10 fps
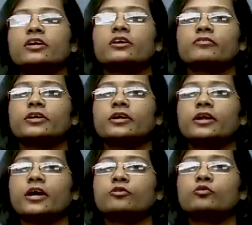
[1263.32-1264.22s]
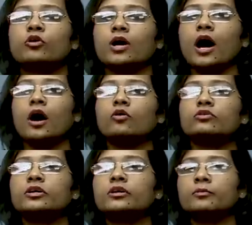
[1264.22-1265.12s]
Dravida Nadu or how
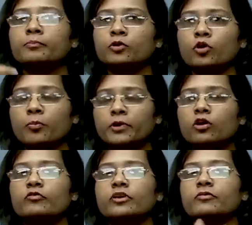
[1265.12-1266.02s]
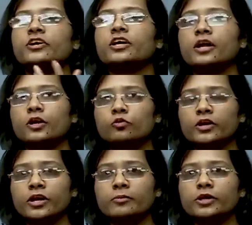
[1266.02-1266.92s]
the topic of Dravida Nadu
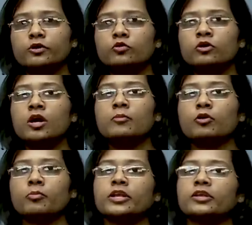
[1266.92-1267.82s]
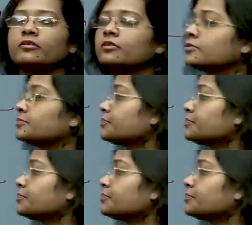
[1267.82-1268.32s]
came into prominence.